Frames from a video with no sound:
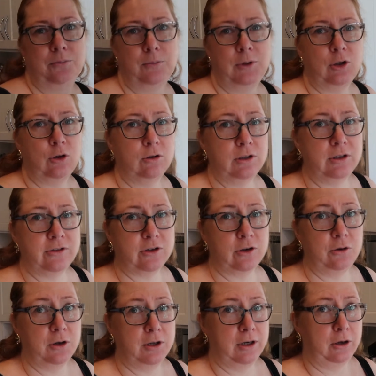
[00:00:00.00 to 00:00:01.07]
We call it his
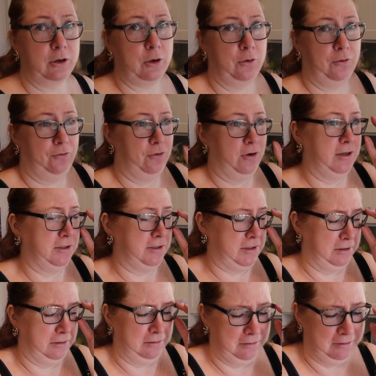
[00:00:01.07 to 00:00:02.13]
coconut girlfriend.